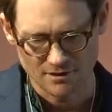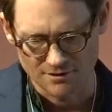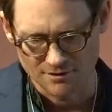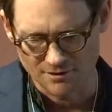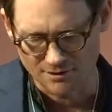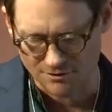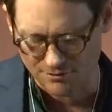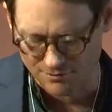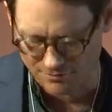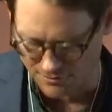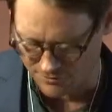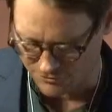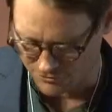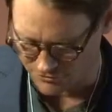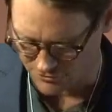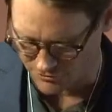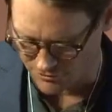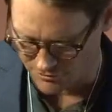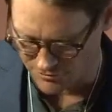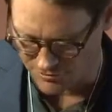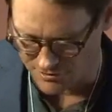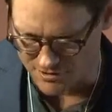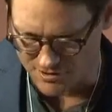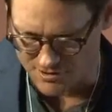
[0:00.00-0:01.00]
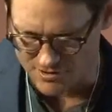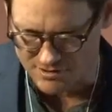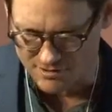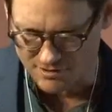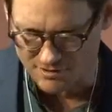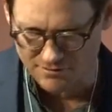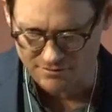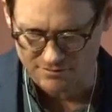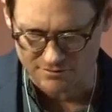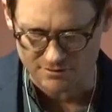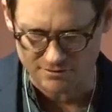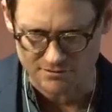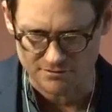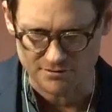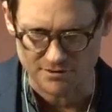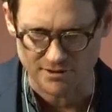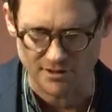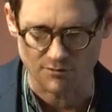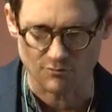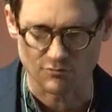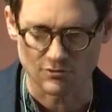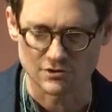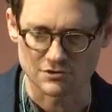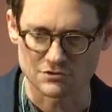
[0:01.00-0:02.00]
that there are certain diseases
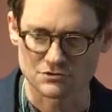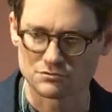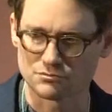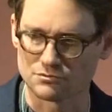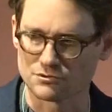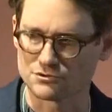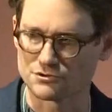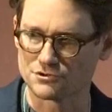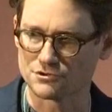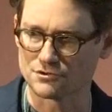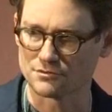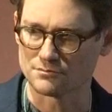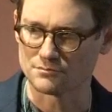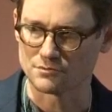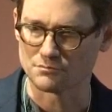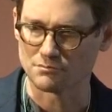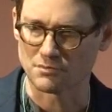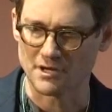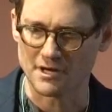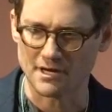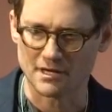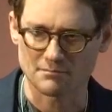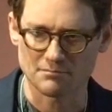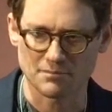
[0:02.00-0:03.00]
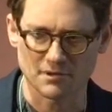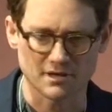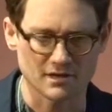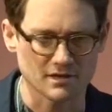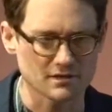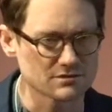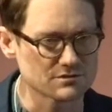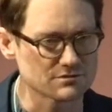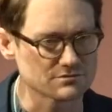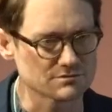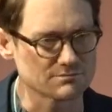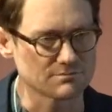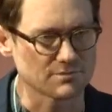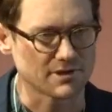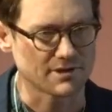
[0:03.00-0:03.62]
that once were termed black box,